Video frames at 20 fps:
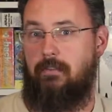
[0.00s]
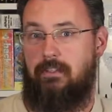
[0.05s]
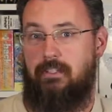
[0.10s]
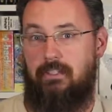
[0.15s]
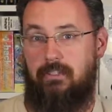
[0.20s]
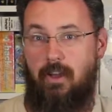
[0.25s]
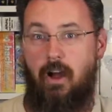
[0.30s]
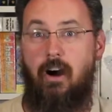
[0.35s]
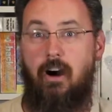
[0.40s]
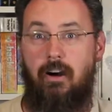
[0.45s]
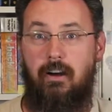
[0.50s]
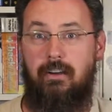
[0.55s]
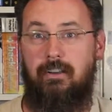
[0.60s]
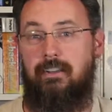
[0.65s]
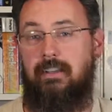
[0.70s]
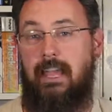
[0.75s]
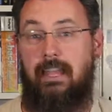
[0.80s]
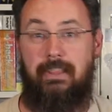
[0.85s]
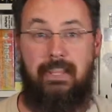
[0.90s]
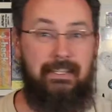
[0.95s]
this dog.
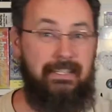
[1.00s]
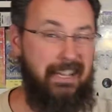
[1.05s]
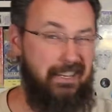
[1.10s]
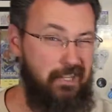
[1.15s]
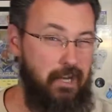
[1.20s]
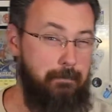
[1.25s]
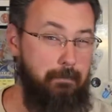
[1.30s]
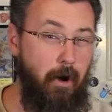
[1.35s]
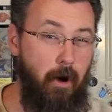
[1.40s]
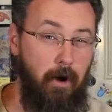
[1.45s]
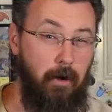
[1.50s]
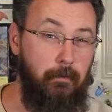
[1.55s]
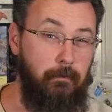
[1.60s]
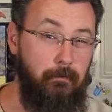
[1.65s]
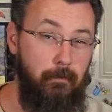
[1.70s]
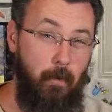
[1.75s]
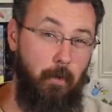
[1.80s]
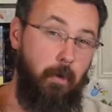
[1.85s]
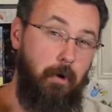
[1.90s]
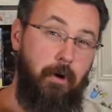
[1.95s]
And that's actually part
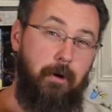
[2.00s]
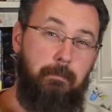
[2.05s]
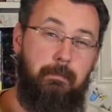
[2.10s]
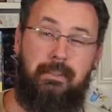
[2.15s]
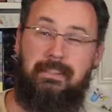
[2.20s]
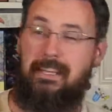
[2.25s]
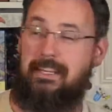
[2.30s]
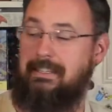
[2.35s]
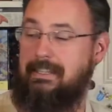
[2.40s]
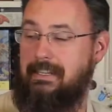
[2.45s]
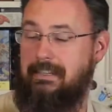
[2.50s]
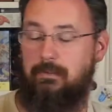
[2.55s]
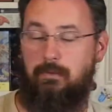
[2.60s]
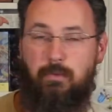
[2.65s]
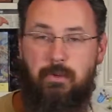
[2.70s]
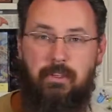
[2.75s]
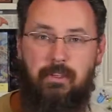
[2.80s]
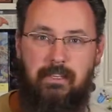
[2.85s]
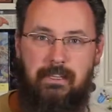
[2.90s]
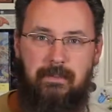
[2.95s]
4, but they didn't
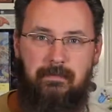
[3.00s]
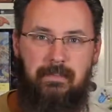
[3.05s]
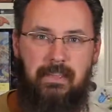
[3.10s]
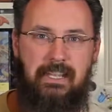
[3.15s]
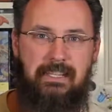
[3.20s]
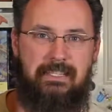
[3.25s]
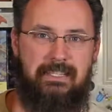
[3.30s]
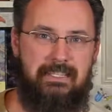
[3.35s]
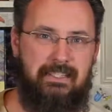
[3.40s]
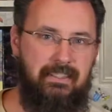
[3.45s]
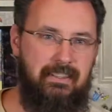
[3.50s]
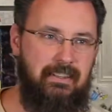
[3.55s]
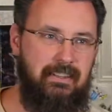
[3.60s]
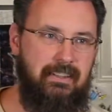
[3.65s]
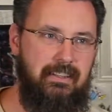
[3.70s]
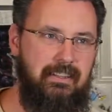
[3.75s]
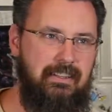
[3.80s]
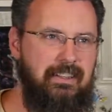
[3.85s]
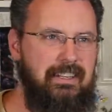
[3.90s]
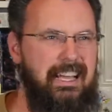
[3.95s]
really, I
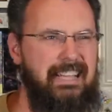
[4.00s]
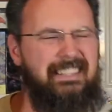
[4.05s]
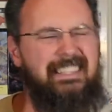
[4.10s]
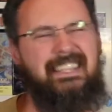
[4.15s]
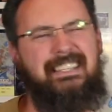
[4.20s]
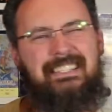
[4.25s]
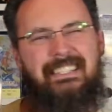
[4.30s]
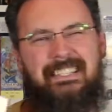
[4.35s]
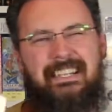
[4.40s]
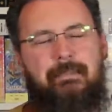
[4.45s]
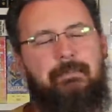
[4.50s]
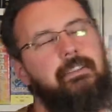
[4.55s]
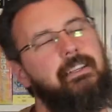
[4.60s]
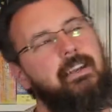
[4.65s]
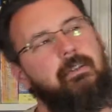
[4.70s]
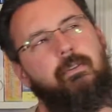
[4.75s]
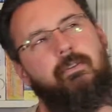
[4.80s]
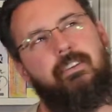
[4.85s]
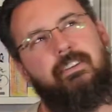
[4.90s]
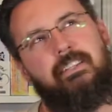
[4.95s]
can't
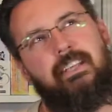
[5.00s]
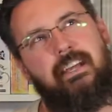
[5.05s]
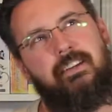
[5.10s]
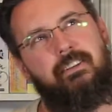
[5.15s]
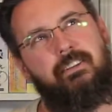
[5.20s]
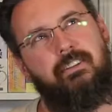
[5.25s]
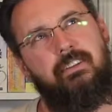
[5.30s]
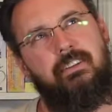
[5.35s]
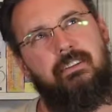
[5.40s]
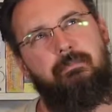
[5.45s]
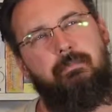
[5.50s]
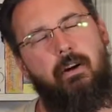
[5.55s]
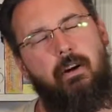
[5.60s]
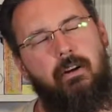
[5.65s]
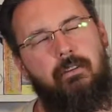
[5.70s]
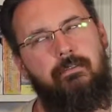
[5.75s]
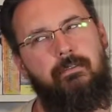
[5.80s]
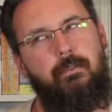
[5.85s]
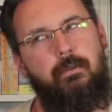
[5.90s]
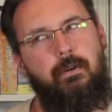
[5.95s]
remember if it's actually
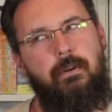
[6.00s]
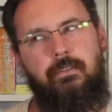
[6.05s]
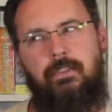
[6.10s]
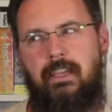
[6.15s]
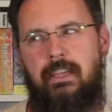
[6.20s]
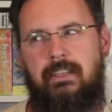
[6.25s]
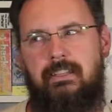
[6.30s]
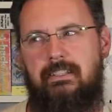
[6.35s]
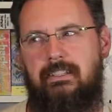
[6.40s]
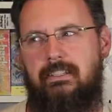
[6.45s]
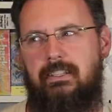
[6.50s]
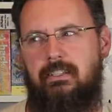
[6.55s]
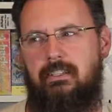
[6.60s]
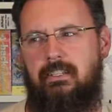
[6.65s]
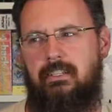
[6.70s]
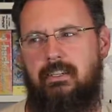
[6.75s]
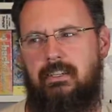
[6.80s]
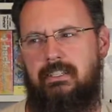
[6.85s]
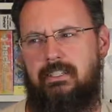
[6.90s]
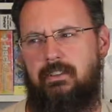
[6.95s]
part 4, if they consider
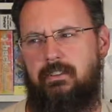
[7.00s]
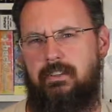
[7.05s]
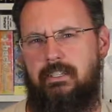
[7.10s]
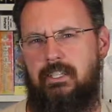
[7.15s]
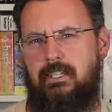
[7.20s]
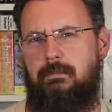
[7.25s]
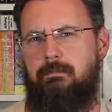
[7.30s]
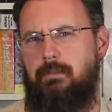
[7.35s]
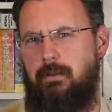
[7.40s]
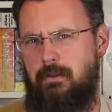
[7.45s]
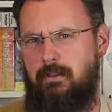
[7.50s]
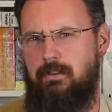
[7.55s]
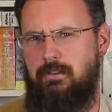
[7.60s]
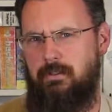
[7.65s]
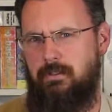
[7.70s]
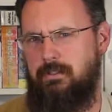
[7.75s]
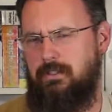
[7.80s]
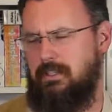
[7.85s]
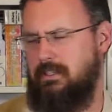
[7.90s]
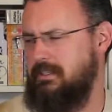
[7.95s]
it a
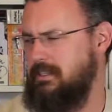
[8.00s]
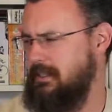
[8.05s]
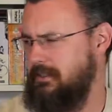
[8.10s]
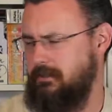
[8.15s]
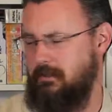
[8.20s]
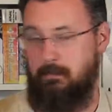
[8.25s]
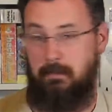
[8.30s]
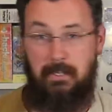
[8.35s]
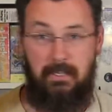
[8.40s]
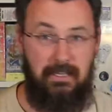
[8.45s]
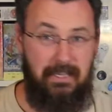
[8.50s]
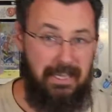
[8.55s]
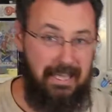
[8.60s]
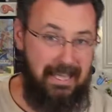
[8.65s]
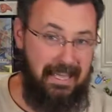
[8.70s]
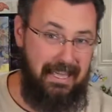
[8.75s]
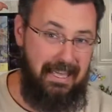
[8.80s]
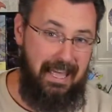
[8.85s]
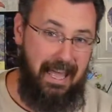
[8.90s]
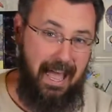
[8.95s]
spiritual successor, but
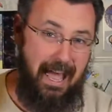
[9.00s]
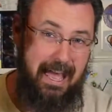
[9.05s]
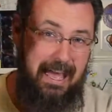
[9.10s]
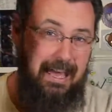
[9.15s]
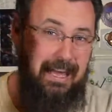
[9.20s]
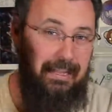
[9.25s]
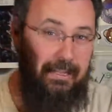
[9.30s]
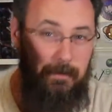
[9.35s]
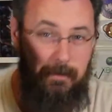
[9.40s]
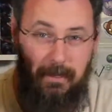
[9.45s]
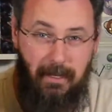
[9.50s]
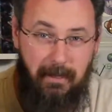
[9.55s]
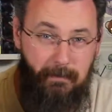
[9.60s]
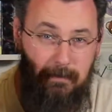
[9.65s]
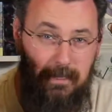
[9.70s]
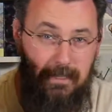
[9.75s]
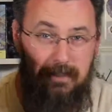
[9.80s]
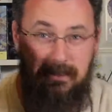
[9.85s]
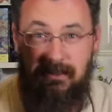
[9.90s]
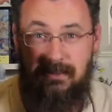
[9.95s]
highly
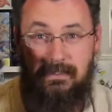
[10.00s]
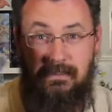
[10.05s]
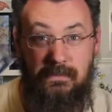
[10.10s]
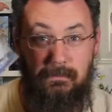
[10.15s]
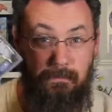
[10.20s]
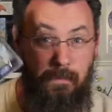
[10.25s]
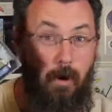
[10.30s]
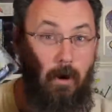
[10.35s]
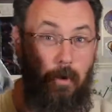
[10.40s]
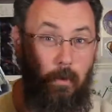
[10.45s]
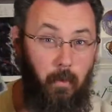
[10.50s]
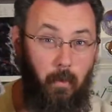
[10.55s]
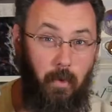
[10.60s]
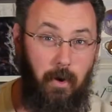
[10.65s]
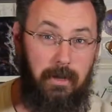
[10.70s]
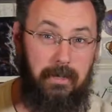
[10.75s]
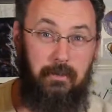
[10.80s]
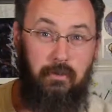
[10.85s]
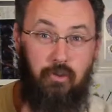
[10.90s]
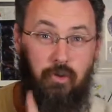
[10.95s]
recommend part
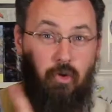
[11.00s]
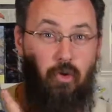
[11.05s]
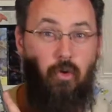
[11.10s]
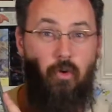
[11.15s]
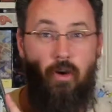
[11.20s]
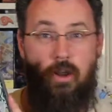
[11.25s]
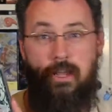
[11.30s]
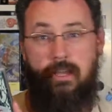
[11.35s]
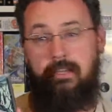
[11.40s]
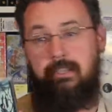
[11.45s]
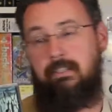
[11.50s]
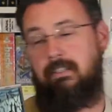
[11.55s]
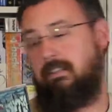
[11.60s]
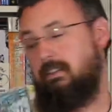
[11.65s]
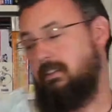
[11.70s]
1. It's great.